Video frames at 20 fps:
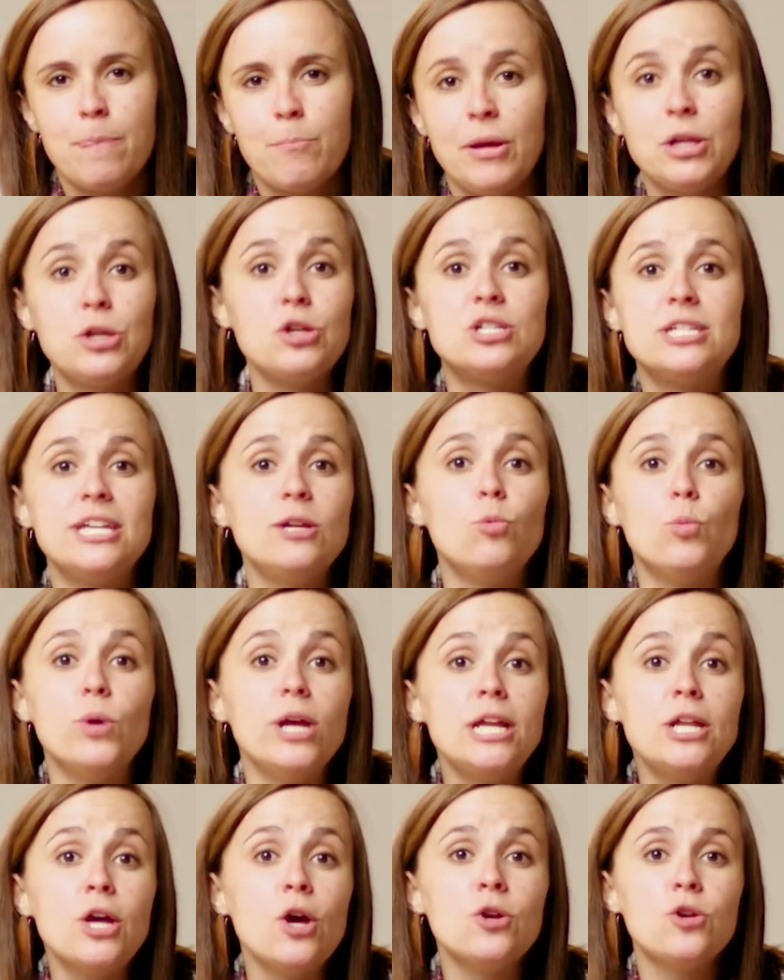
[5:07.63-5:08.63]
But you see,
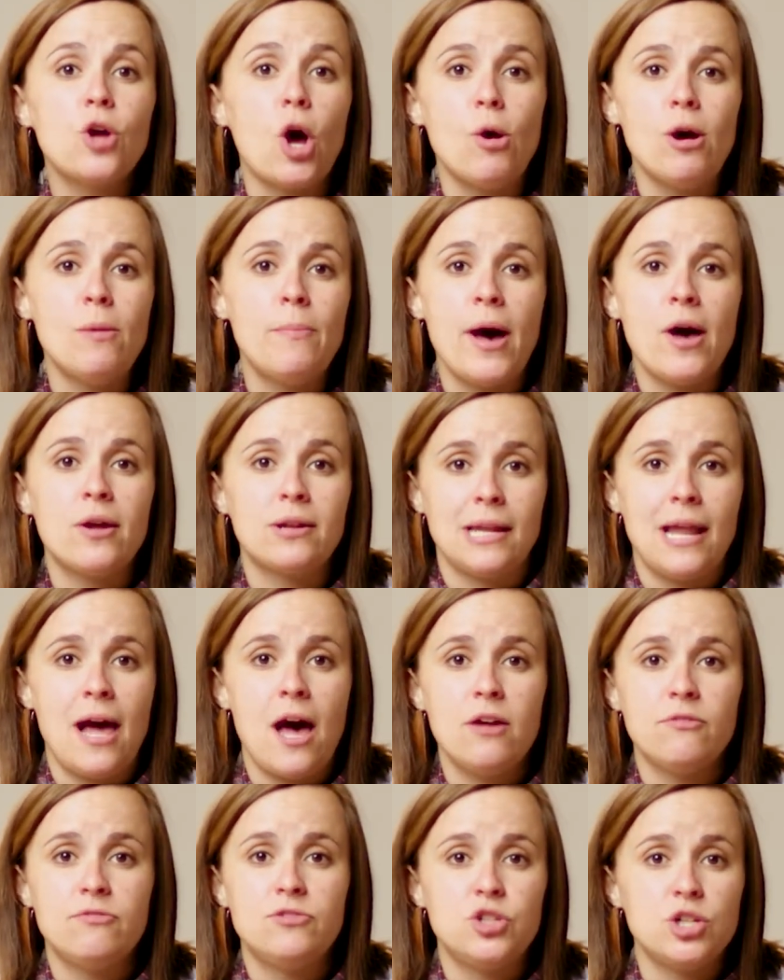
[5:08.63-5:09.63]
we don't go about
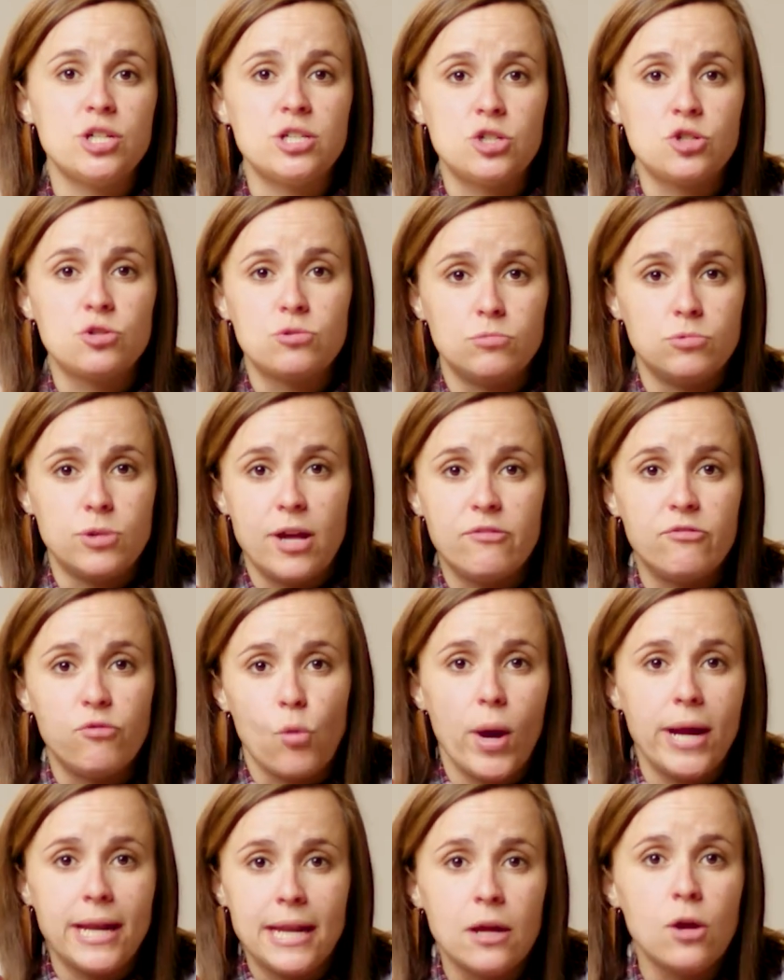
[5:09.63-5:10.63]
life just
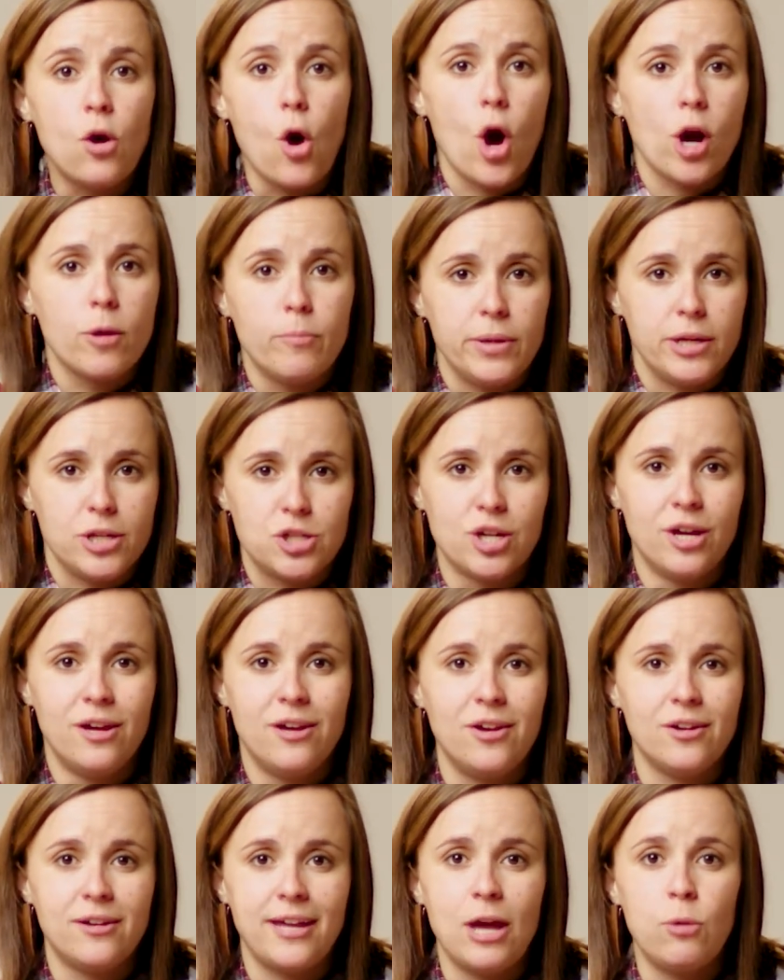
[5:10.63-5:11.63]
avoiding garbage,
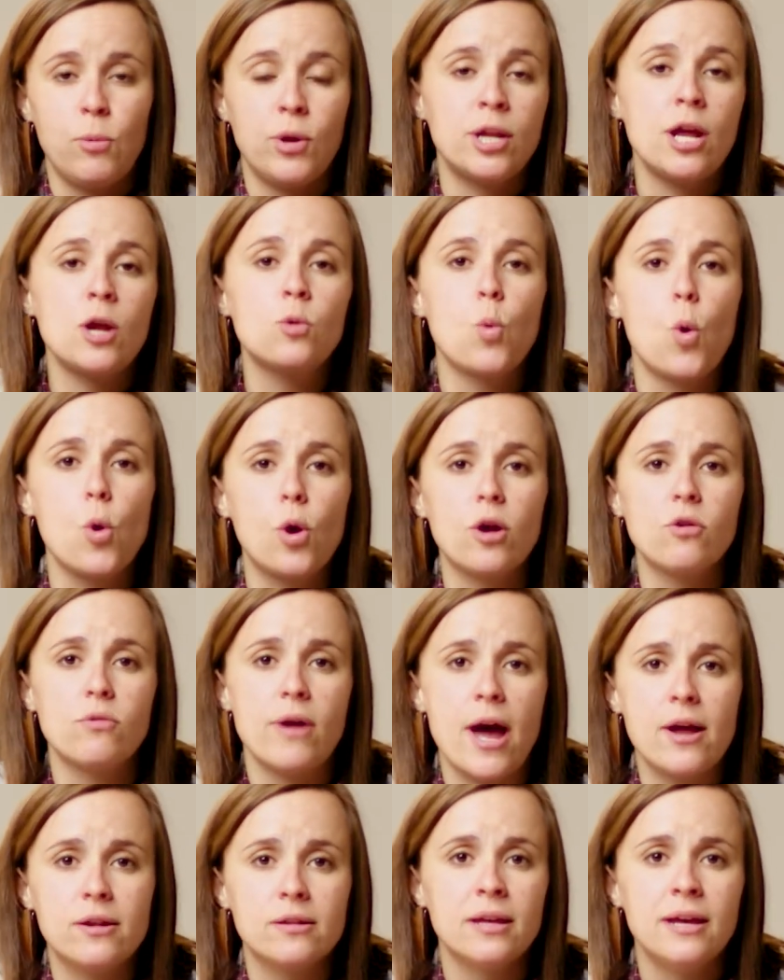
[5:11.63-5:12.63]
okay? We don't walk
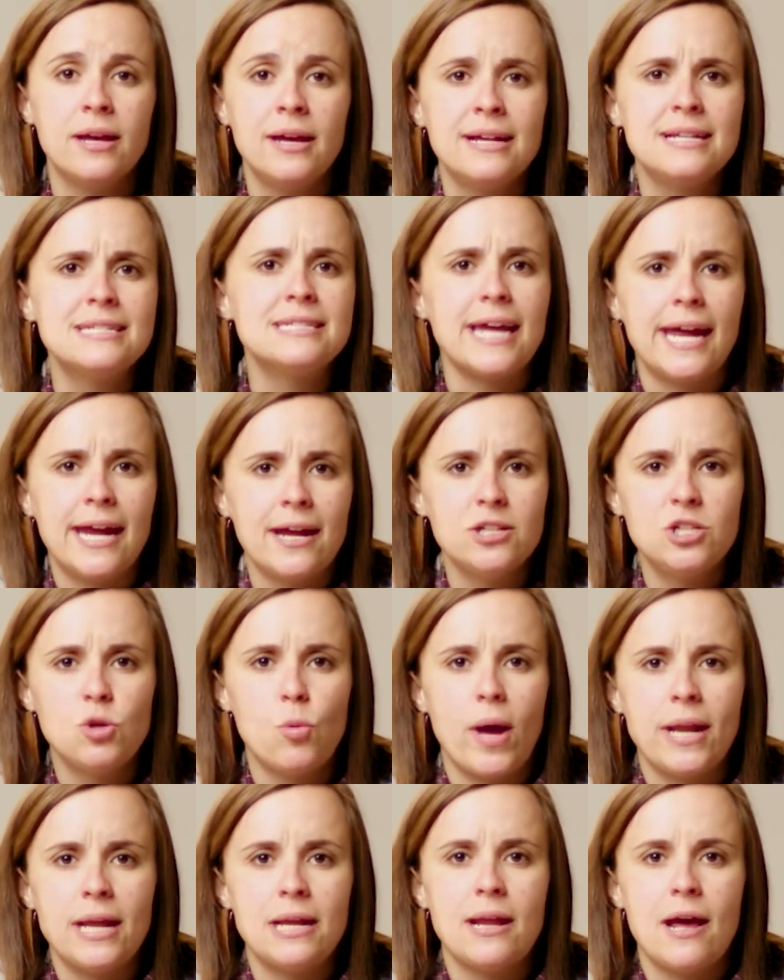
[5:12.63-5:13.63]
around saying to
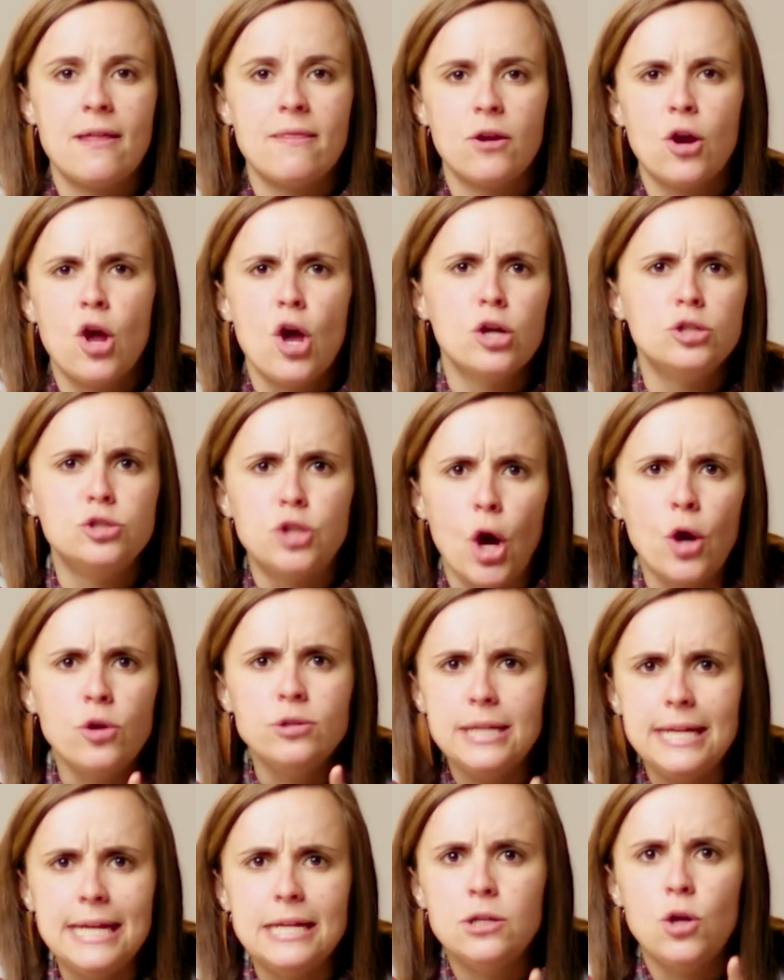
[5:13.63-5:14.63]
one another,
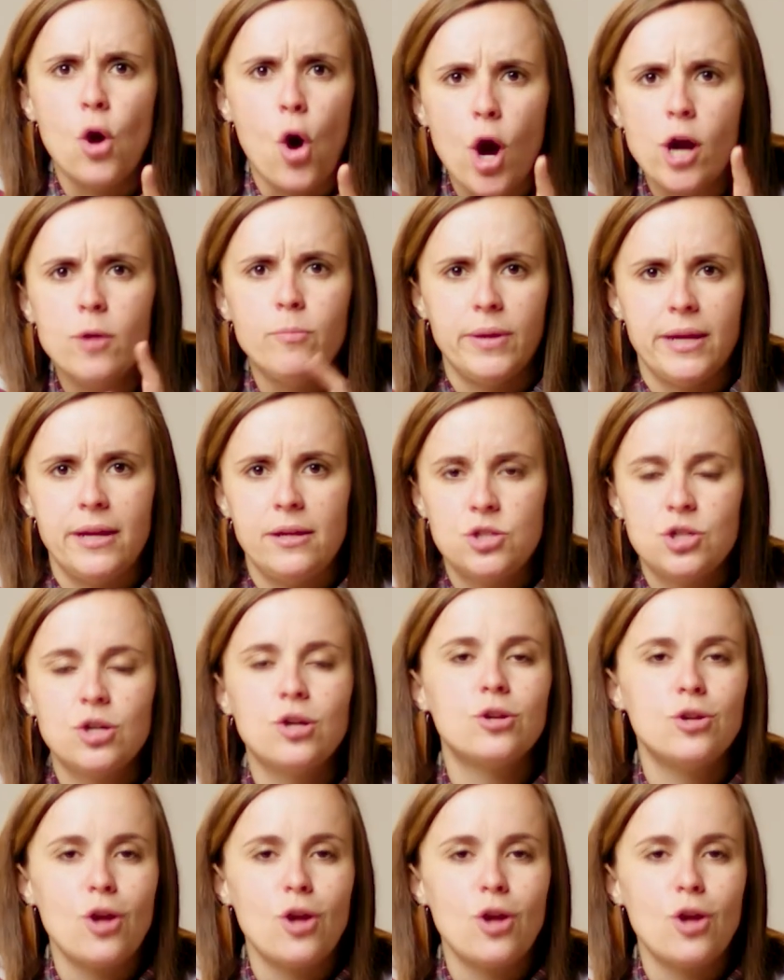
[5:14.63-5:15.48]
don't eat garbage.